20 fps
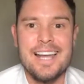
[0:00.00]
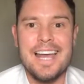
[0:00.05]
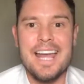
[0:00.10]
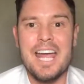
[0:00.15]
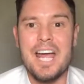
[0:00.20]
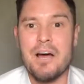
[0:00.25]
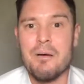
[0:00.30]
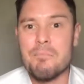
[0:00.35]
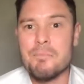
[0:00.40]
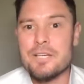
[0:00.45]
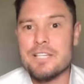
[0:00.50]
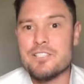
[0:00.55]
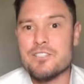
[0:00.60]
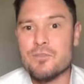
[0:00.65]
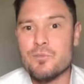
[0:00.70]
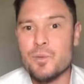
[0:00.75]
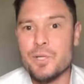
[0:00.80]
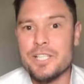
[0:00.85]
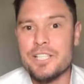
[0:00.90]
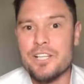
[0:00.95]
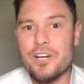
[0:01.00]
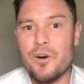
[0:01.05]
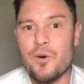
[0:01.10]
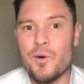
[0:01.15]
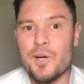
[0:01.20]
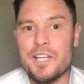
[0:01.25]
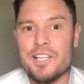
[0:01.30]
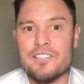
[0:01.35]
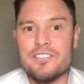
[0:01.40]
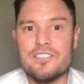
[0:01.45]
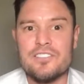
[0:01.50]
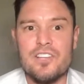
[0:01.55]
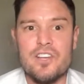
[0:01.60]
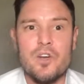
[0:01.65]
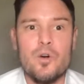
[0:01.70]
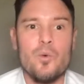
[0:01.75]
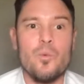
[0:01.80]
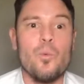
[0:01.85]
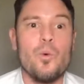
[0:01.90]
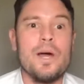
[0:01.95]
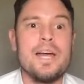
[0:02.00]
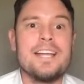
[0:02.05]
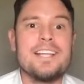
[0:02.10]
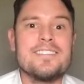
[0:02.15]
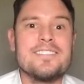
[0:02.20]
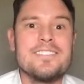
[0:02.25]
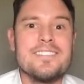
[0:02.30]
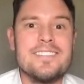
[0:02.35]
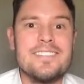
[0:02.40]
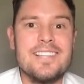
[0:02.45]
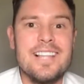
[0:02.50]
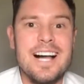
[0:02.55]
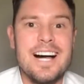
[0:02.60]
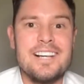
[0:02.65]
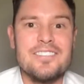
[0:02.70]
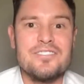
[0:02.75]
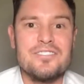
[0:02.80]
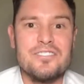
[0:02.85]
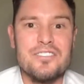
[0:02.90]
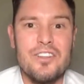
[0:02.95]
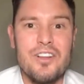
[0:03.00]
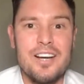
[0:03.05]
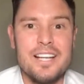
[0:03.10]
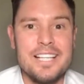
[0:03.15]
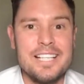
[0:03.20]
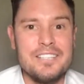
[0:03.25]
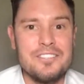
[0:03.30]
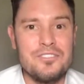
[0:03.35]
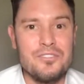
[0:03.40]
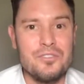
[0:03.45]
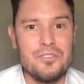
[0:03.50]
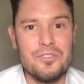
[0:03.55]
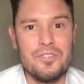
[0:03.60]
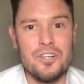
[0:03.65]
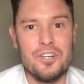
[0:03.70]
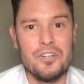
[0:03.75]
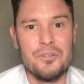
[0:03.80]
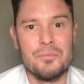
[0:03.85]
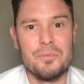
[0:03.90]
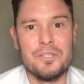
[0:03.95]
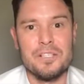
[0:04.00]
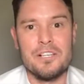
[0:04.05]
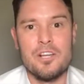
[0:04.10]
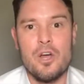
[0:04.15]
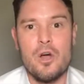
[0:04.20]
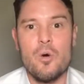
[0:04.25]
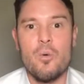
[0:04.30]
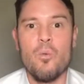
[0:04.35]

how big the window is, where does the glass sliding door open,